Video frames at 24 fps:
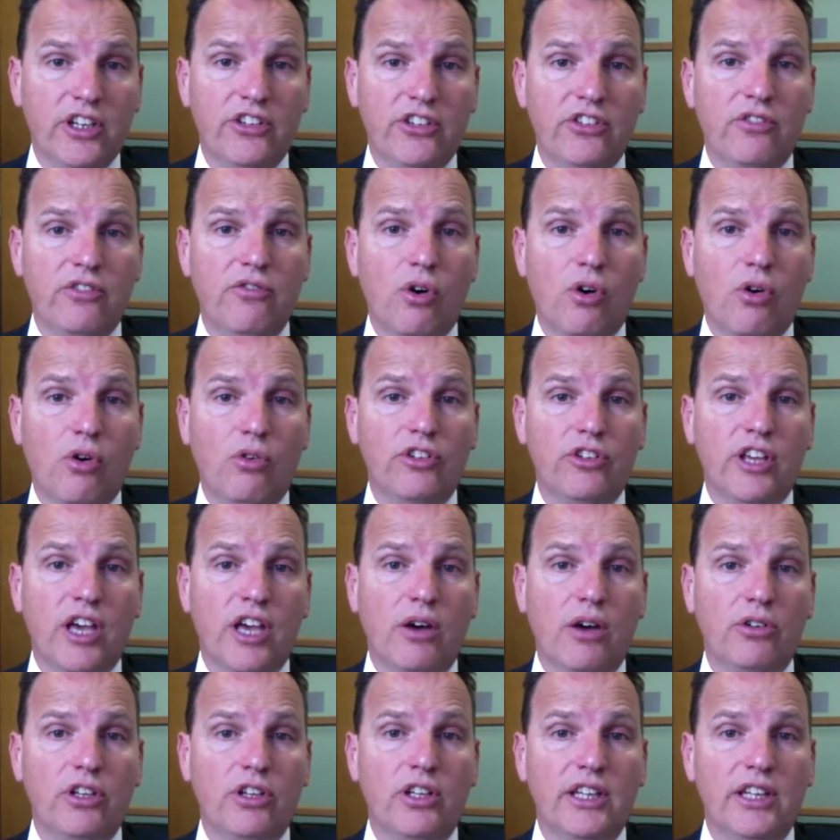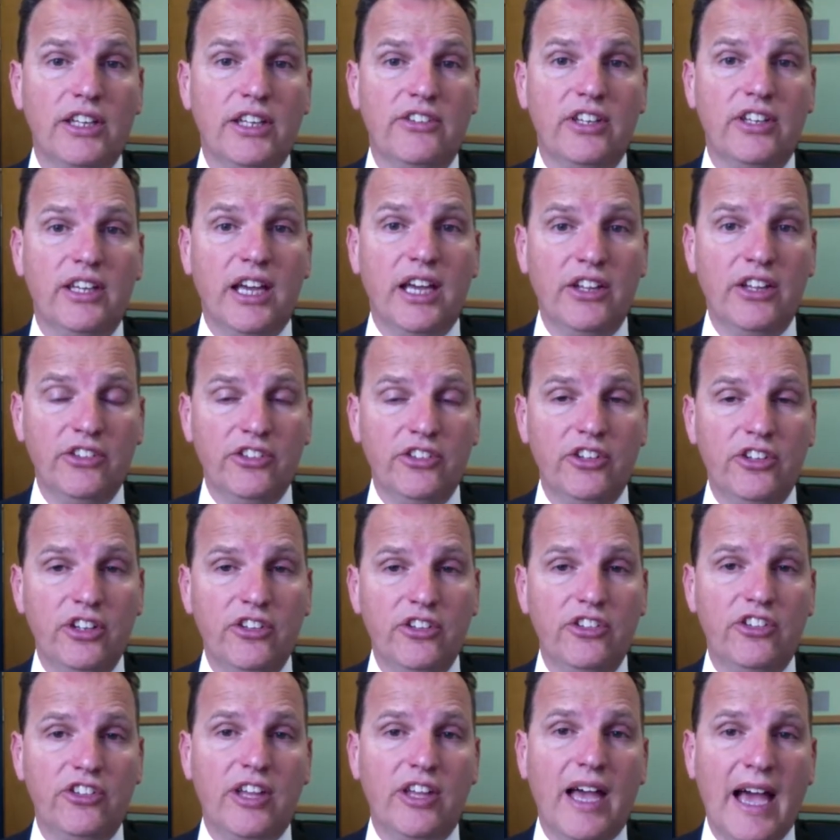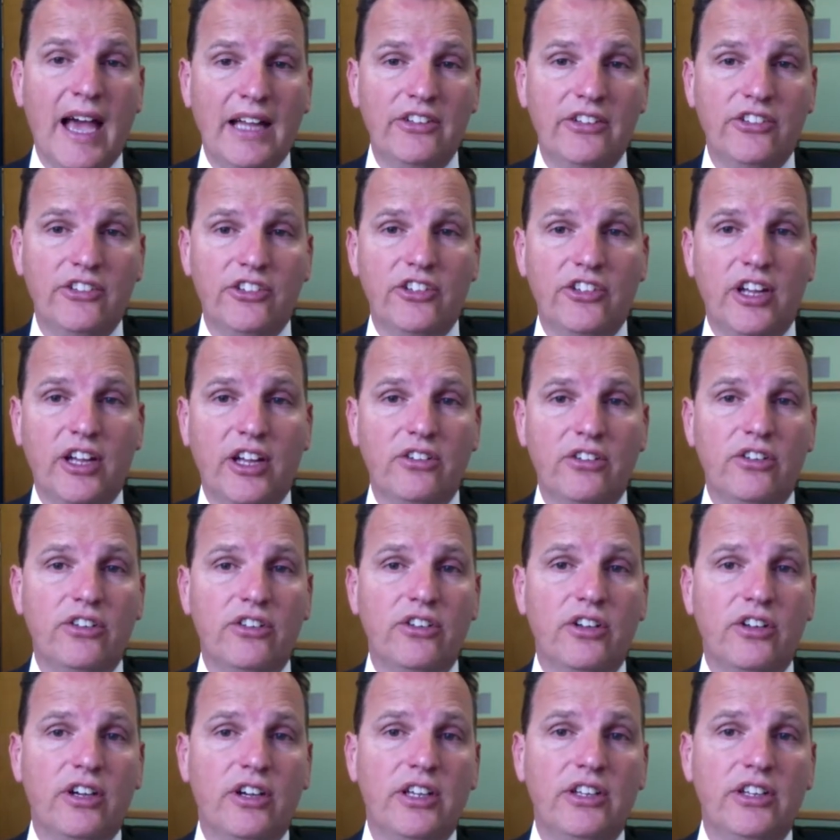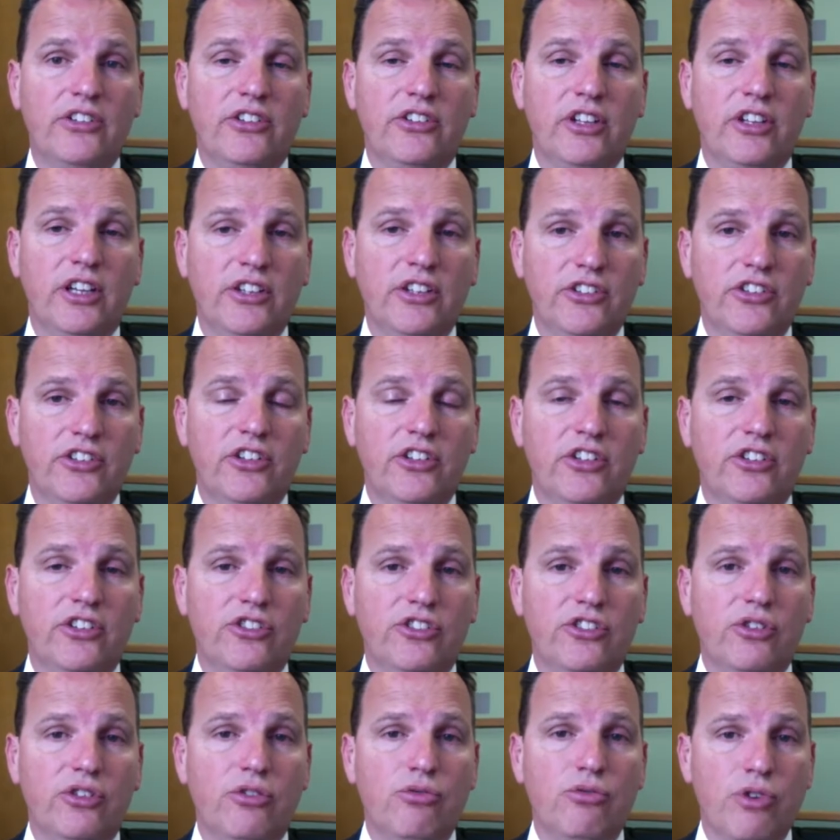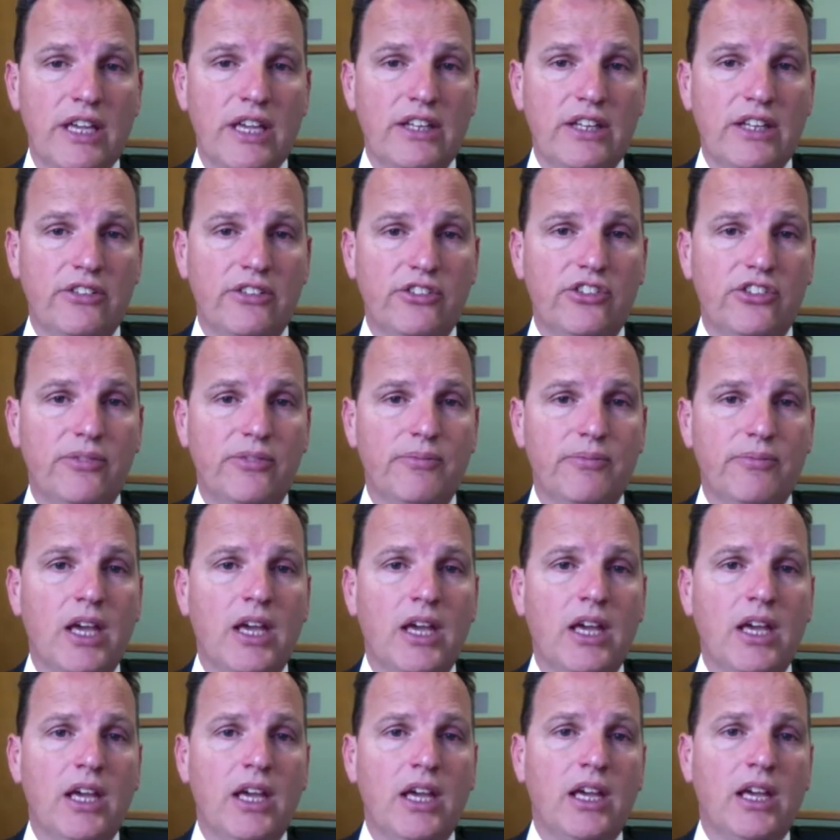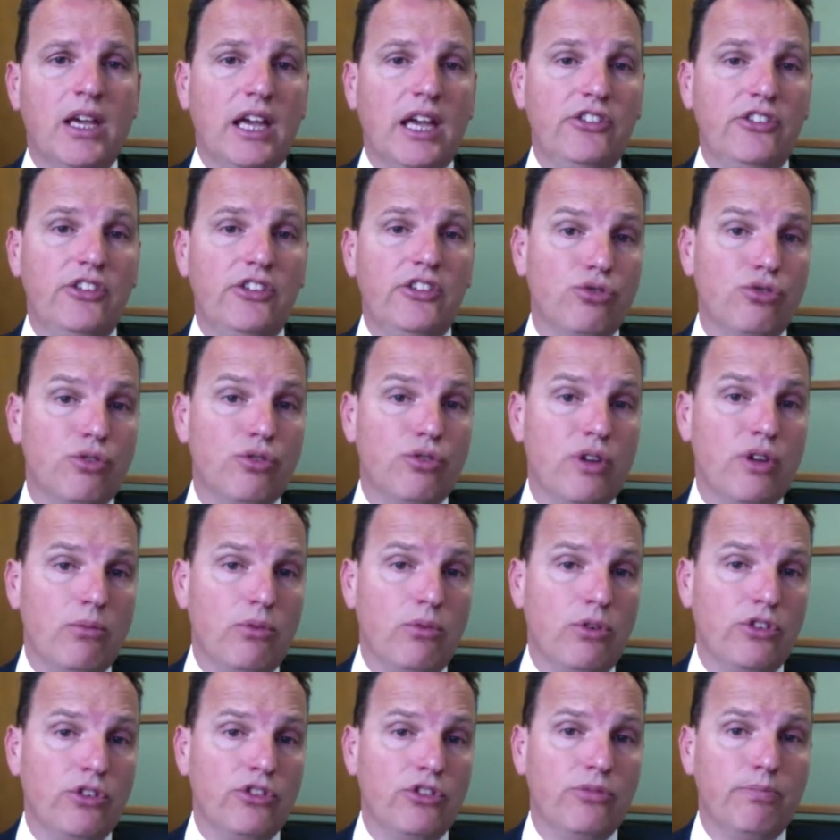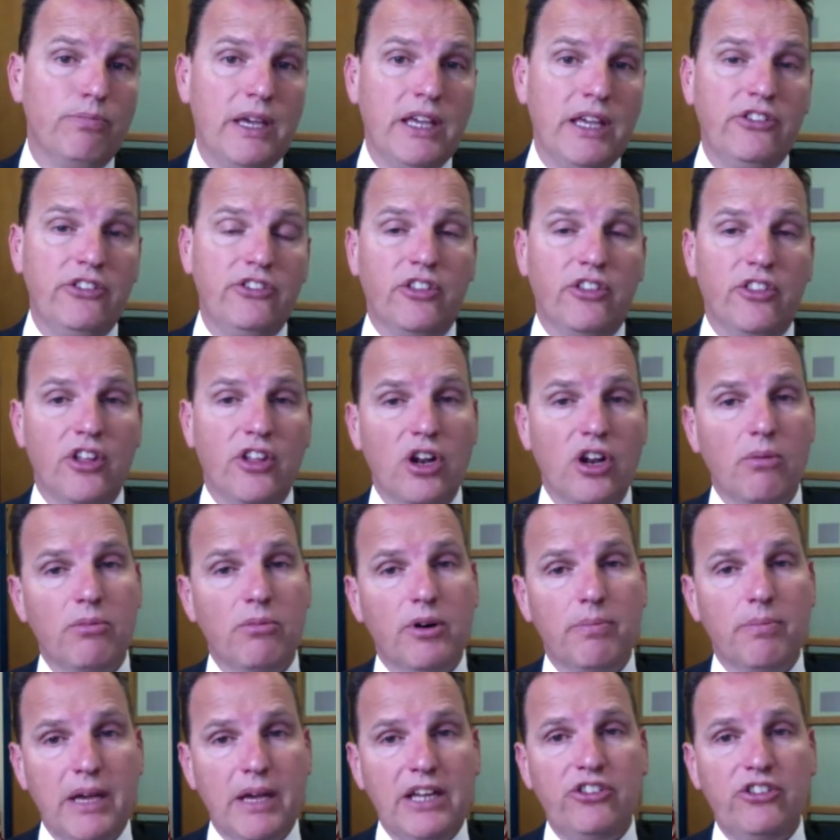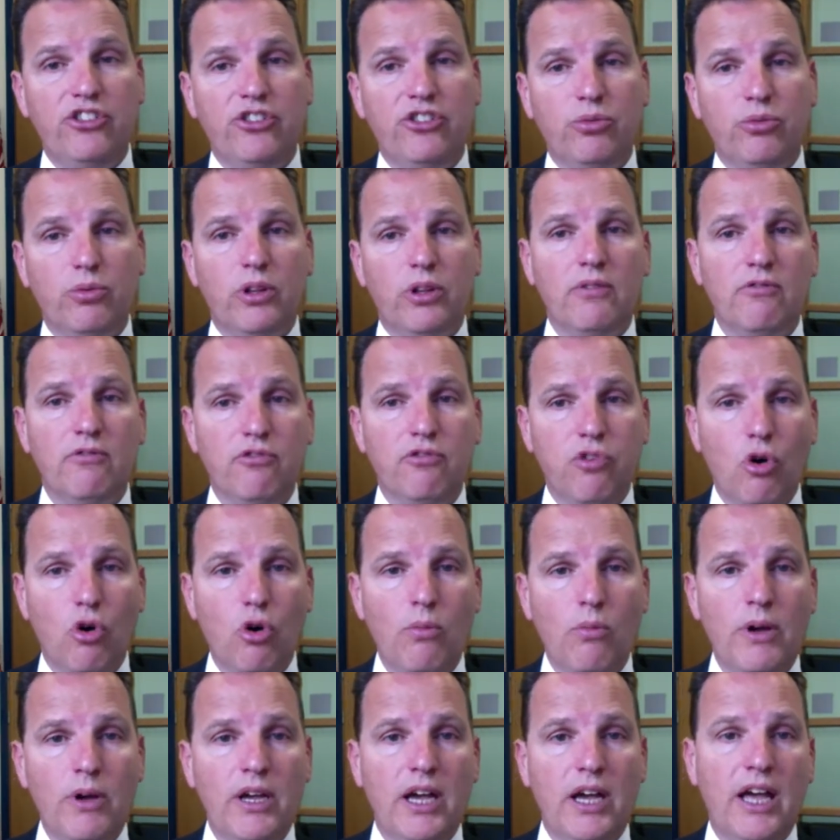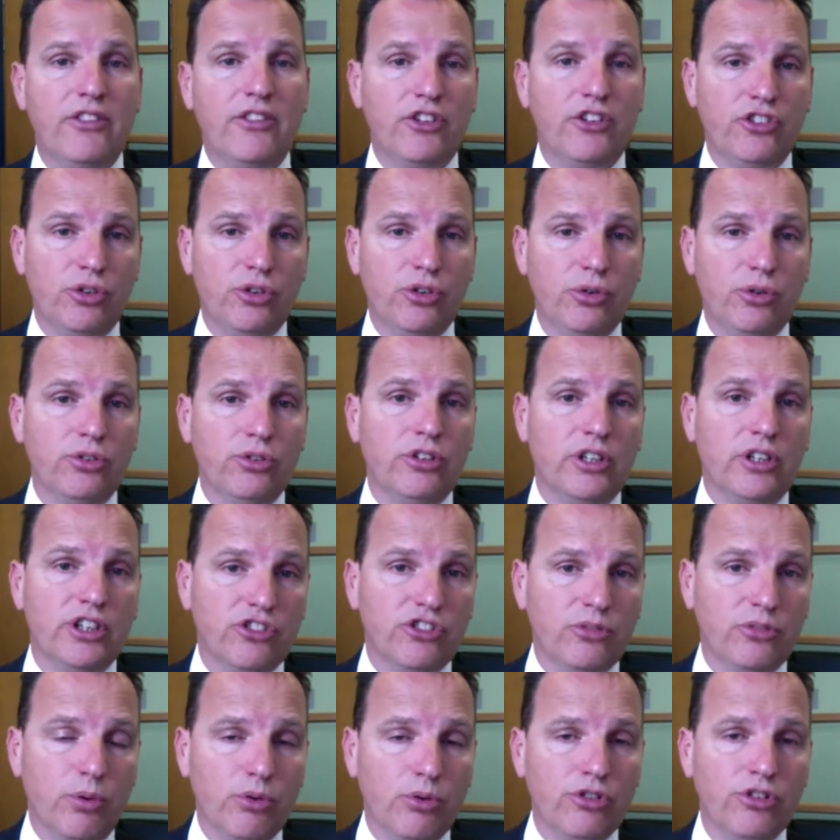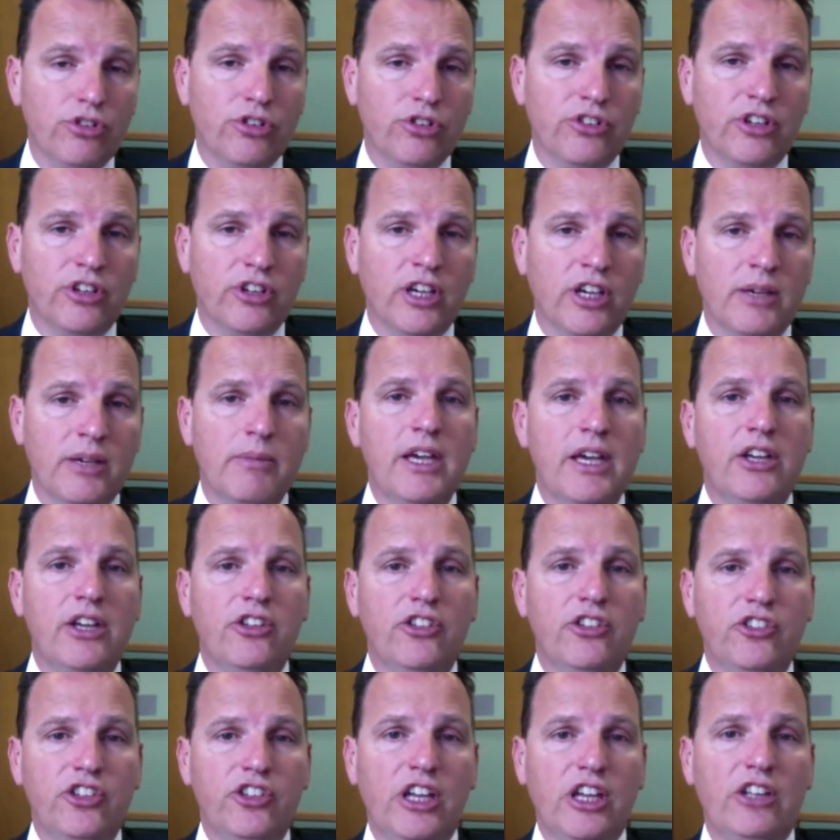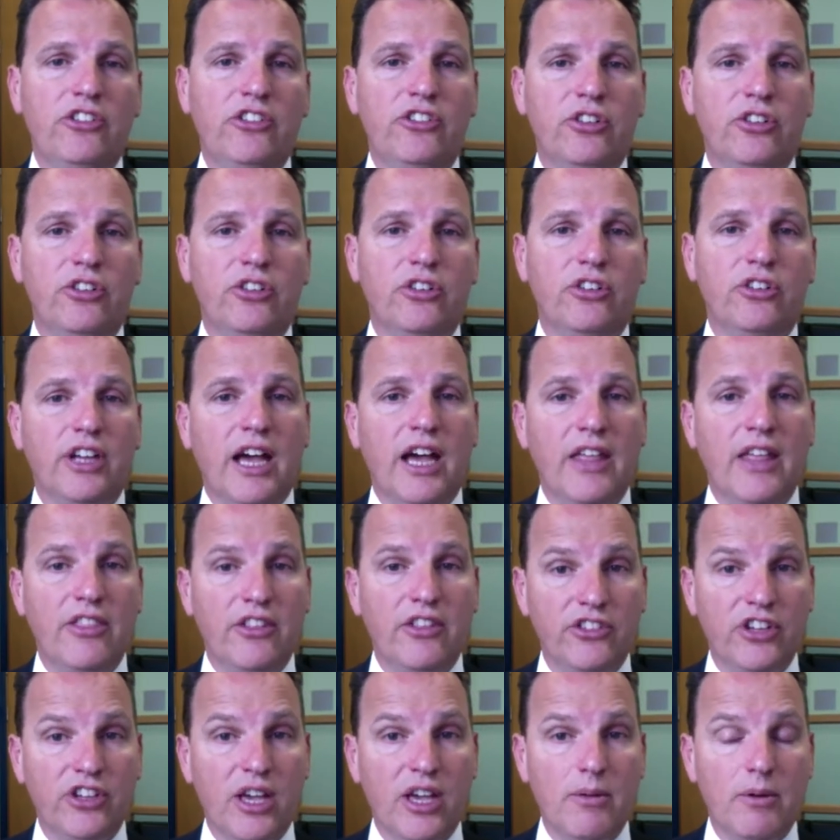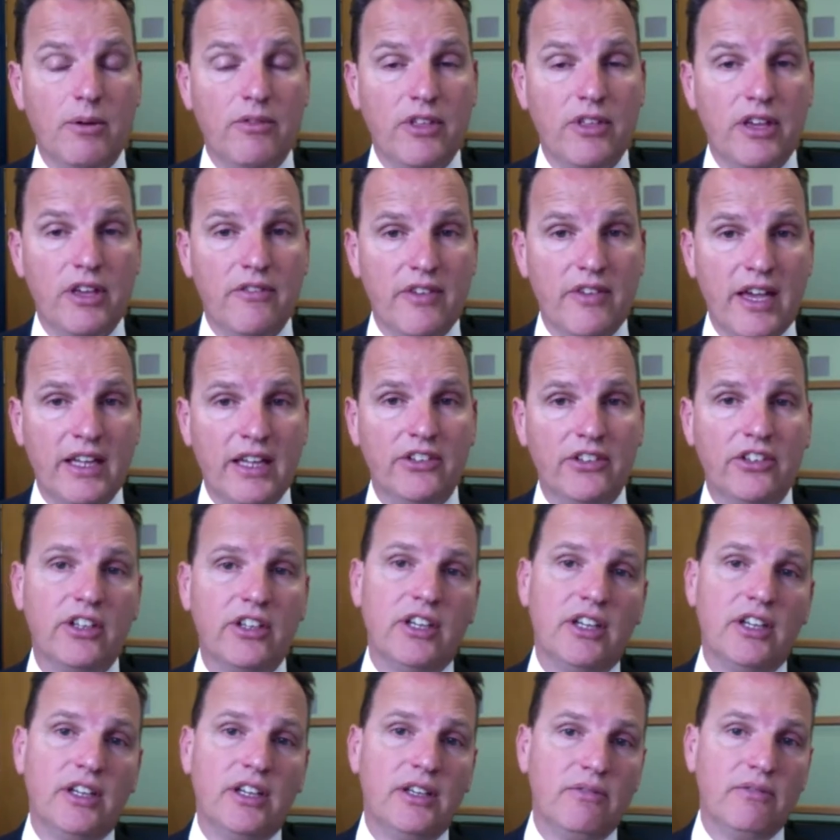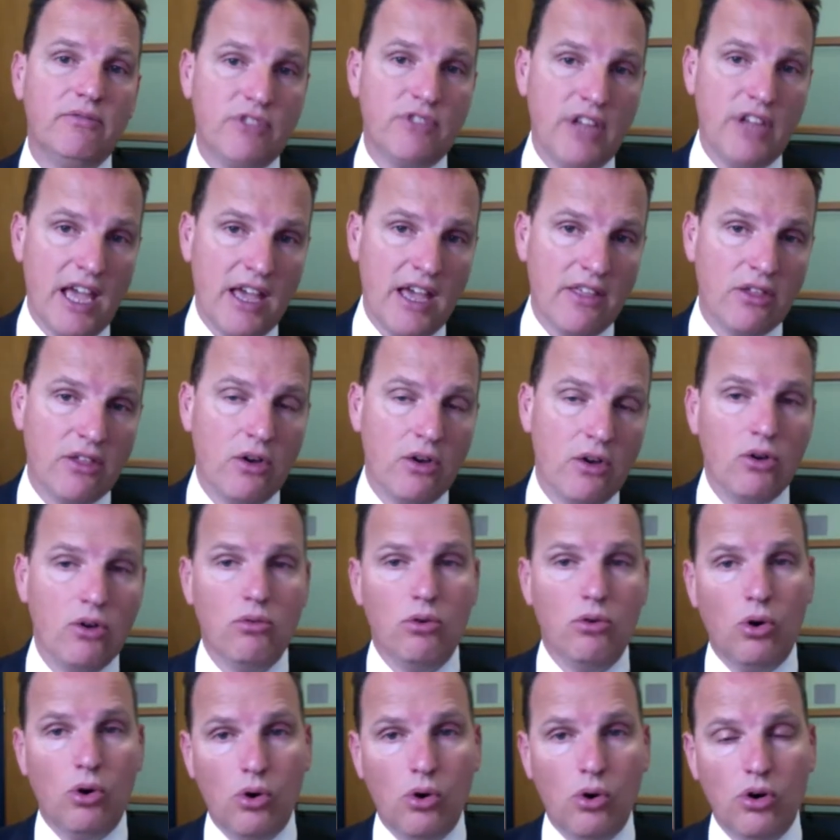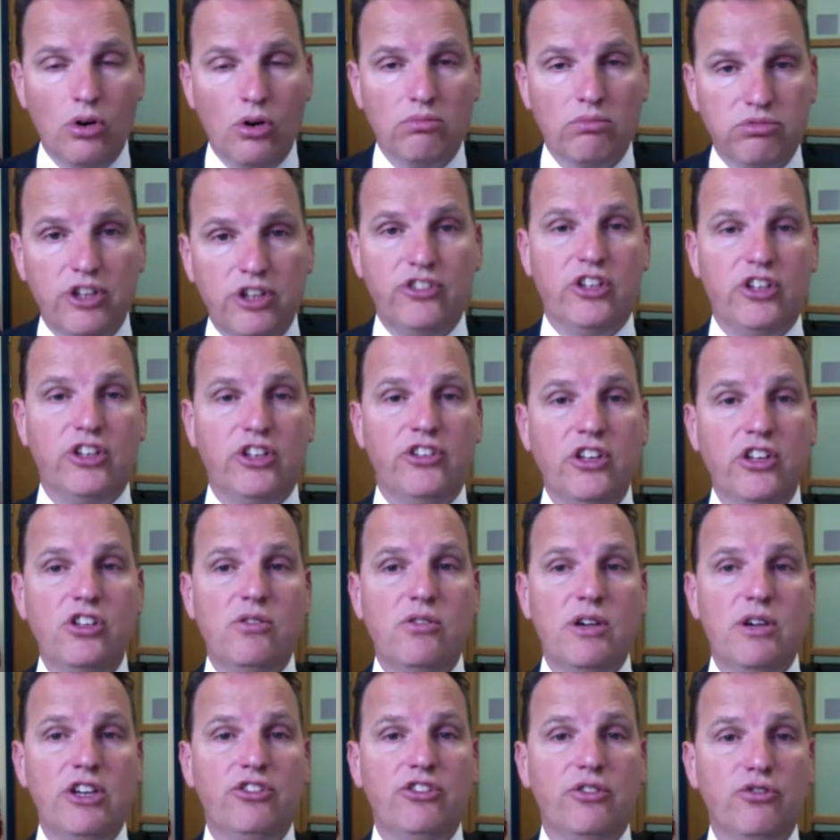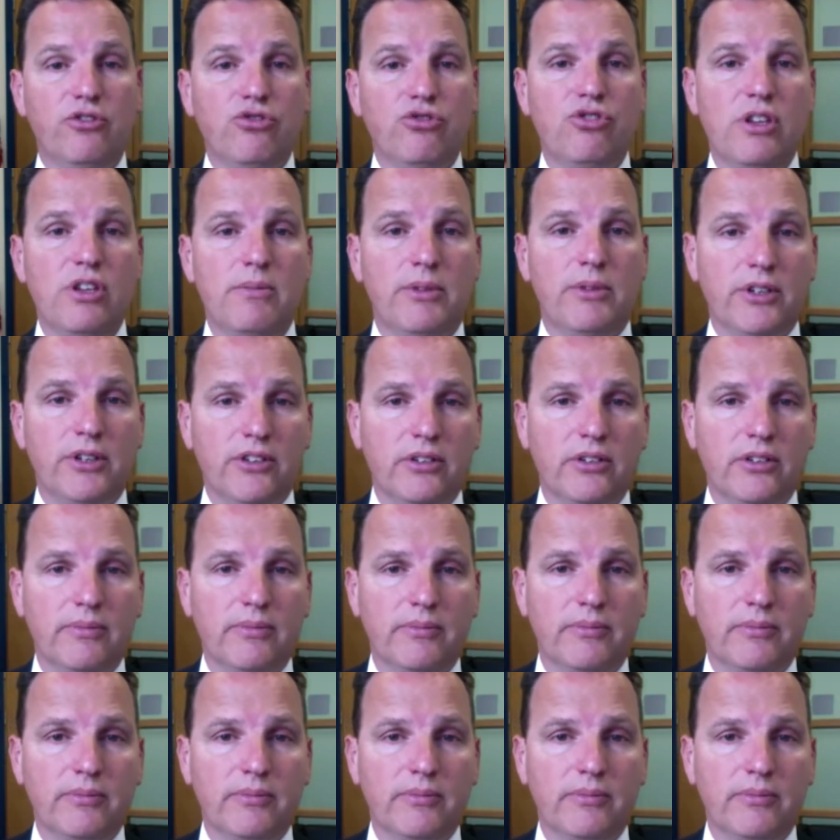Now, analysis of the studies involves calculating incidence and standardized incidence rates. Incidence rate was based on the number of patients with lymphoma and the total exposure time censored at the time of the event, death, or discontinuation of treatment.